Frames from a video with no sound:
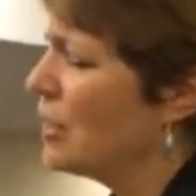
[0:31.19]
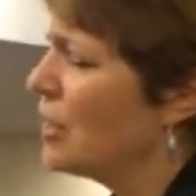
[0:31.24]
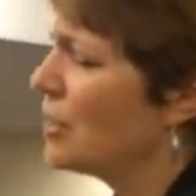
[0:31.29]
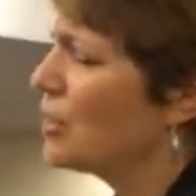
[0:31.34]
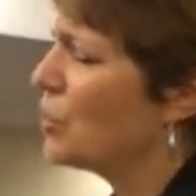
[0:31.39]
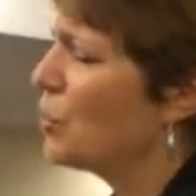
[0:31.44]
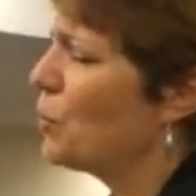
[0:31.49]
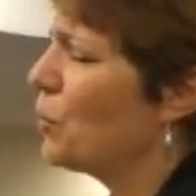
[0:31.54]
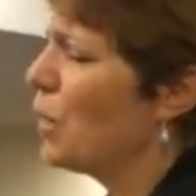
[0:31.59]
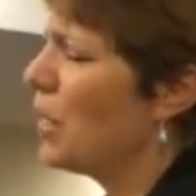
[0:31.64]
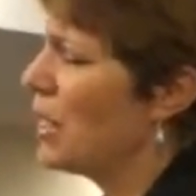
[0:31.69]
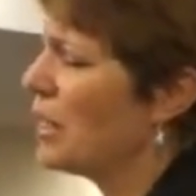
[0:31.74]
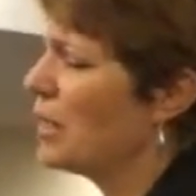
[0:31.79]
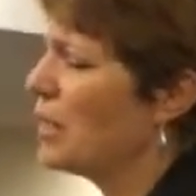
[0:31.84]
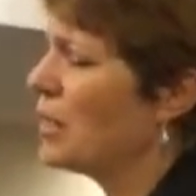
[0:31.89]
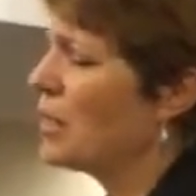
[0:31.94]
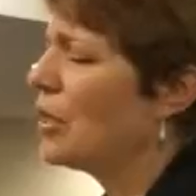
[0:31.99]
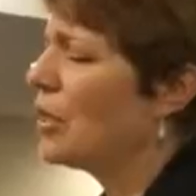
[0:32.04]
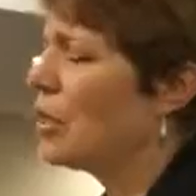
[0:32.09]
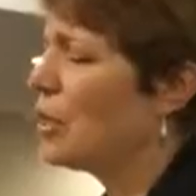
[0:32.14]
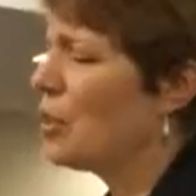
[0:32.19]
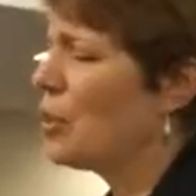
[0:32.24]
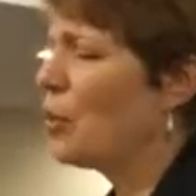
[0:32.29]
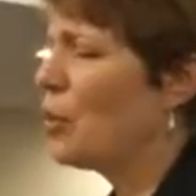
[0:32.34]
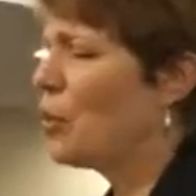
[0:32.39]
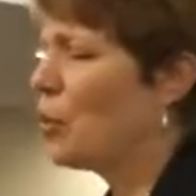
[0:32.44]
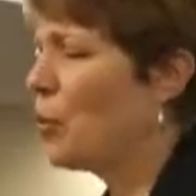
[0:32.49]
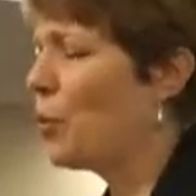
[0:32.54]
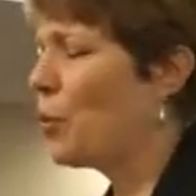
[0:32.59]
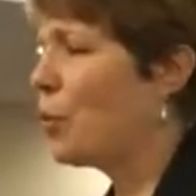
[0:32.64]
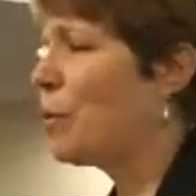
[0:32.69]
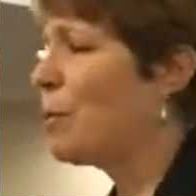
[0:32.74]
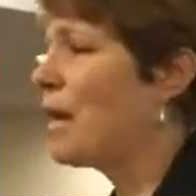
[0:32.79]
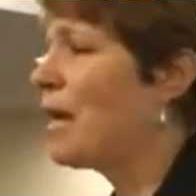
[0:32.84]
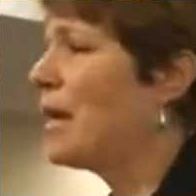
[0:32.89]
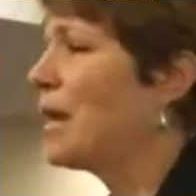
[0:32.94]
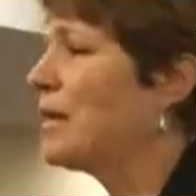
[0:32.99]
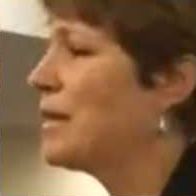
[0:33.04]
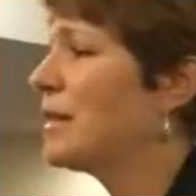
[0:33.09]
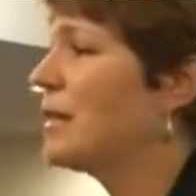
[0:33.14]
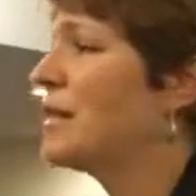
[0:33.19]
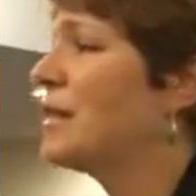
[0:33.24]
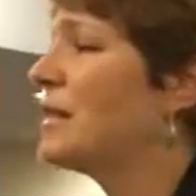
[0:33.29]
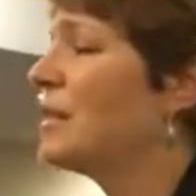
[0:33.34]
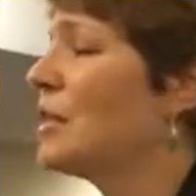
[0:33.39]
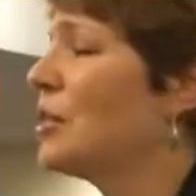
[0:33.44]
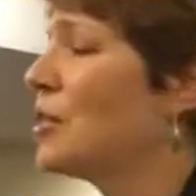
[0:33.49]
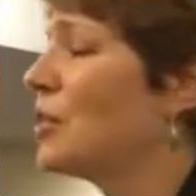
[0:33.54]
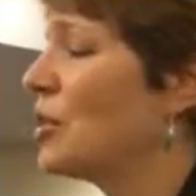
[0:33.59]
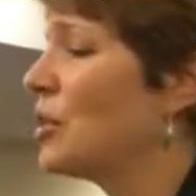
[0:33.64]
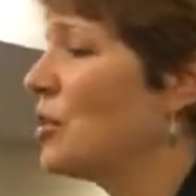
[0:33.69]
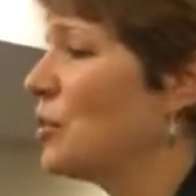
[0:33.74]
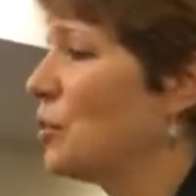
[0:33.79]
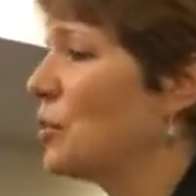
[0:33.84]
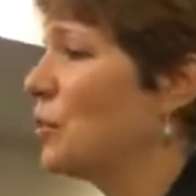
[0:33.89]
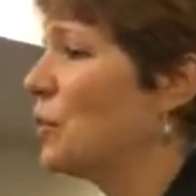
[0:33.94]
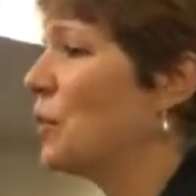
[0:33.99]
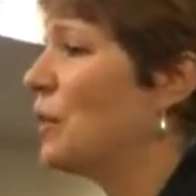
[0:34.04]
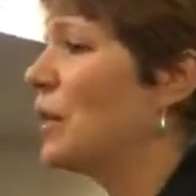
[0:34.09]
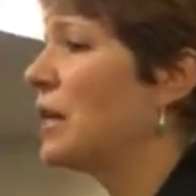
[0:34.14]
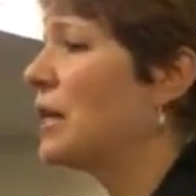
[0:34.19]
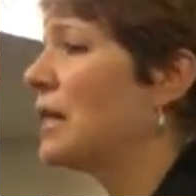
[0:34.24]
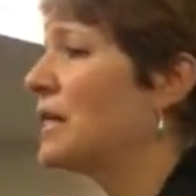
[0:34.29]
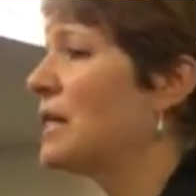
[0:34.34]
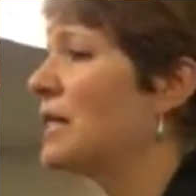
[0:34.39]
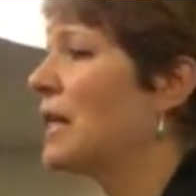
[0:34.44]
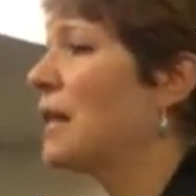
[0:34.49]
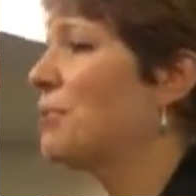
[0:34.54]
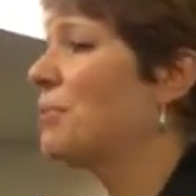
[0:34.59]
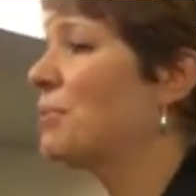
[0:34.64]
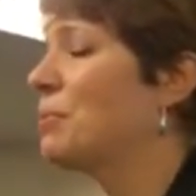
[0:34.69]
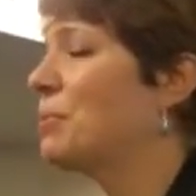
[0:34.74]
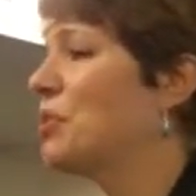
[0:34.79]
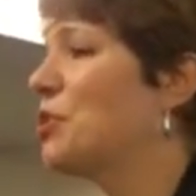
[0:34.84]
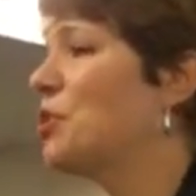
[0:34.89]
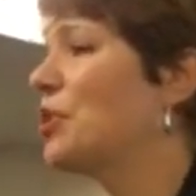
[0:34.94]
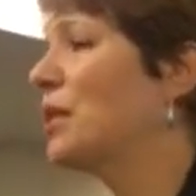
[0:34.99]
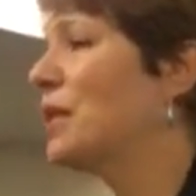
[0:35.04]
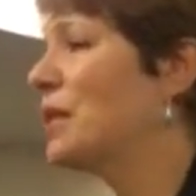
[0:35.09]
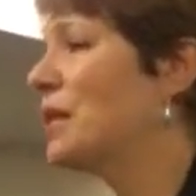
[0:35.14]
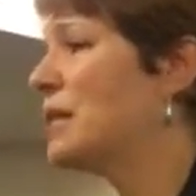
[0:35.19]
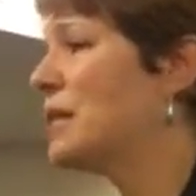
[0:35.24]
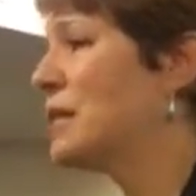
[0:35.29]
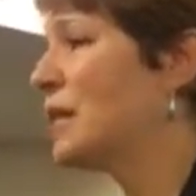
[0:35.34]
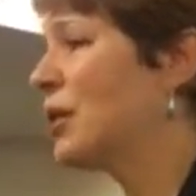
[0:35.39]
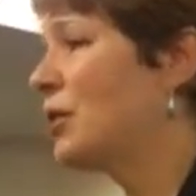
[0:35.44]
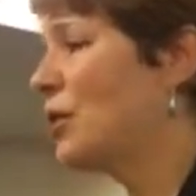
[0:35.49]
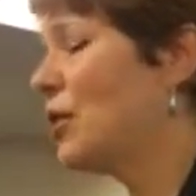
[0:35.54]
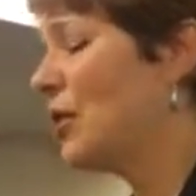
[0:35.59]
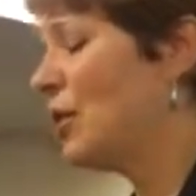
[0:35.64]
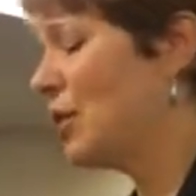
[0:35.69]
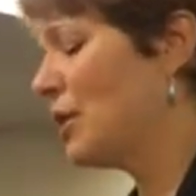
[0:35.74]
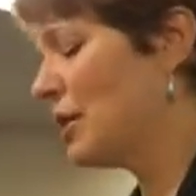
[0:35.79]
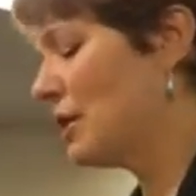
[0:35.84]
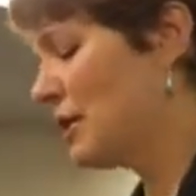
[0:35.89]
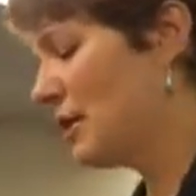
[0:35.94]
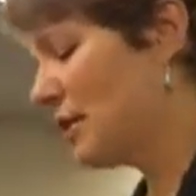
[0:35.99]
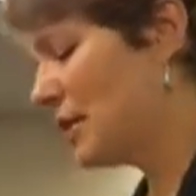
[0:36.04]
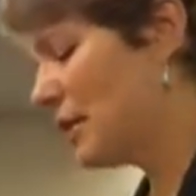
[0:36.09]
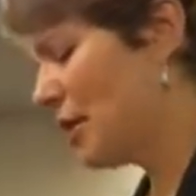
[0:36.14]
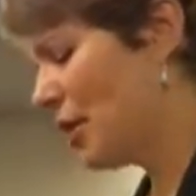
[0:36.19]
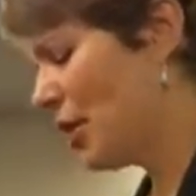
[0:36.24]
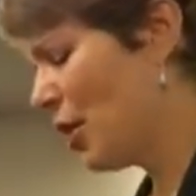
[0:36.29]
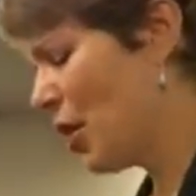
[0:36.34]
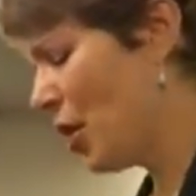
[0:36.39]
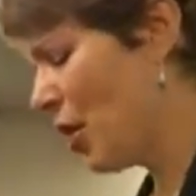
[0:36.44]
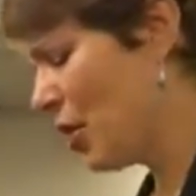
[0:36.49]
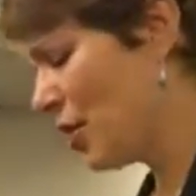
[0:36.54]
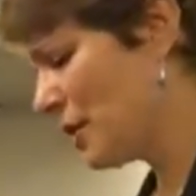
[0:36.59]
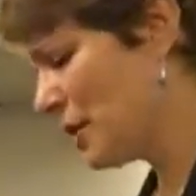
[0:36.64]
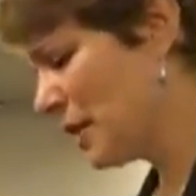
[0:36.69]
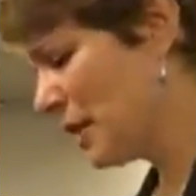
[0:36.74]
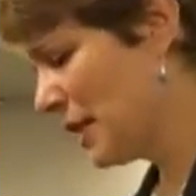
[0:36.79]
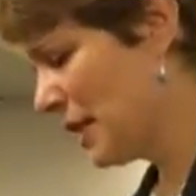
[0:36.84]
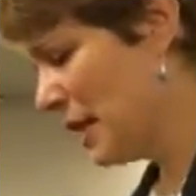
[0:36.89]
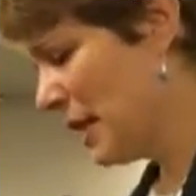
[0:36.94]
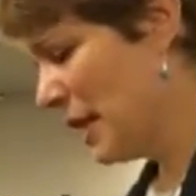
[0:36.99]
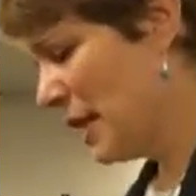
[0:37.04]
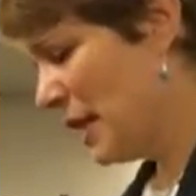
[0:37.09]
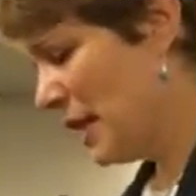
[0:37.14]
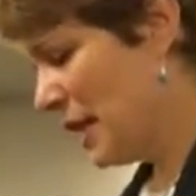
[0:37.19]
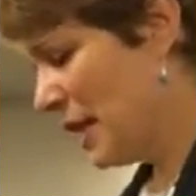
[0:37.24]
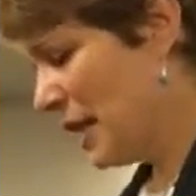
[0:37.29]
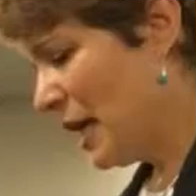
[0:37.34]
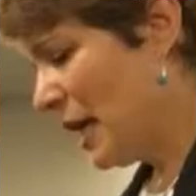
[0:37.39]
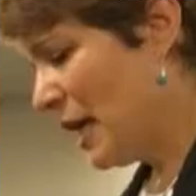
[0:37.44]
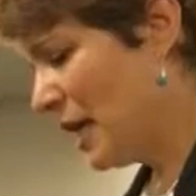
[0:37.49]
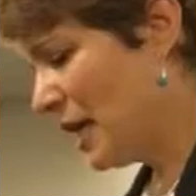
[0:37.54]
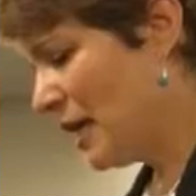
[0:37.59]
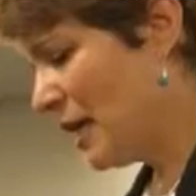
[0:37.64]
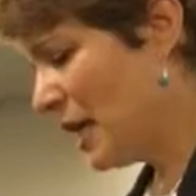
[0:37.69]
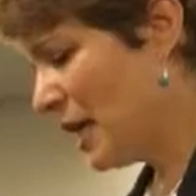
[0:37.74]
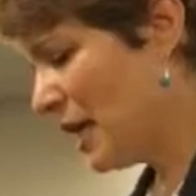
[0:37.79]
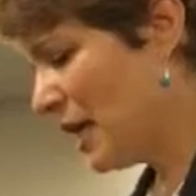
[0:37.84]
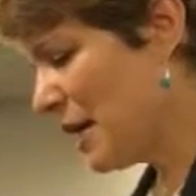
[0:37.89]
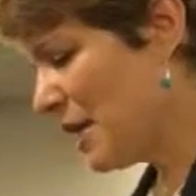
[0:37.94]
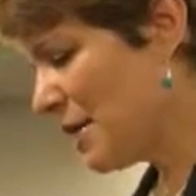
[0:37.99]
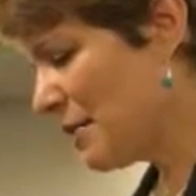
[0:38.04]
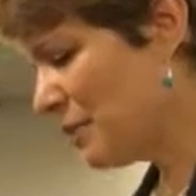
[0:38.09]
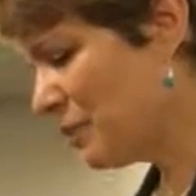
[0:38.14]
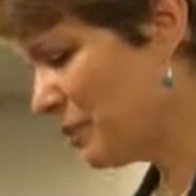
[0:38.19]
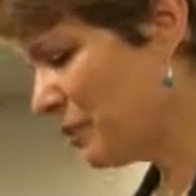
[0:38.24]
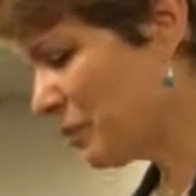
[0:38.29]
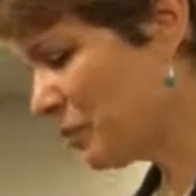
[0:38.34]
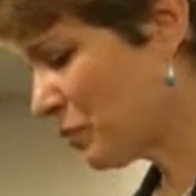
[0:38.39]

The one who made a decision to accept Mashiach in their, uh, in their heart. And uh,